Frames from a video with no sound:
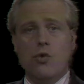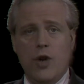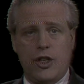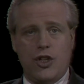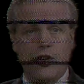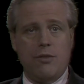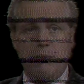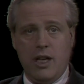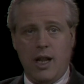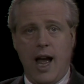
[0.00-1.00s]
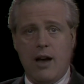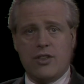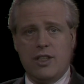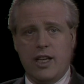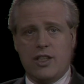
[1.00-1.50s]
Richard
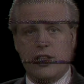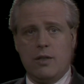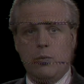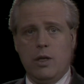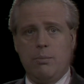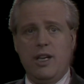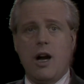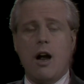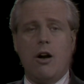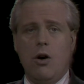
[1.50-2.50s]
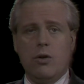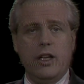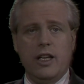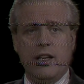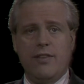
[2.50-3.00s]
Milhouse Nixon will be our
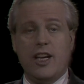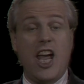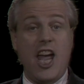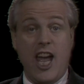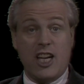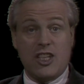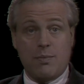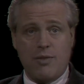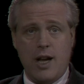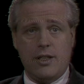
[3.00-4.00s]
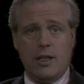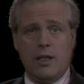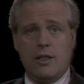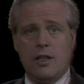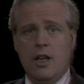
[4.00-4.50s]
only living
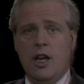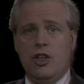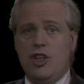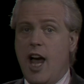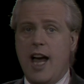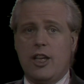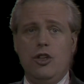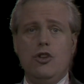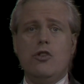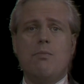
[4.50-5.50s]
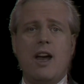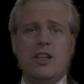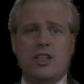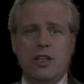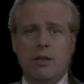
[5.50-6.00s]
ex-president. Jack, you
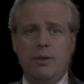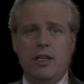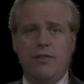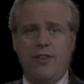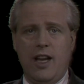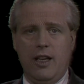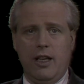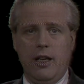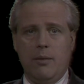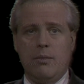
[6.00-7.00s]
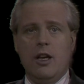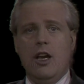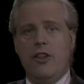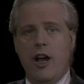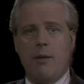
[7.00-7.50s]
may still be defending him,
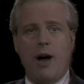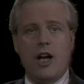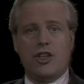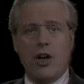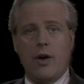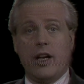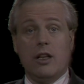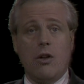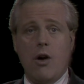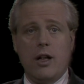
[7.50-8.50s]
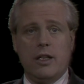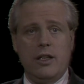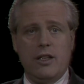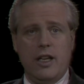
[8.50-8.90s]
thereby showing a loyalty to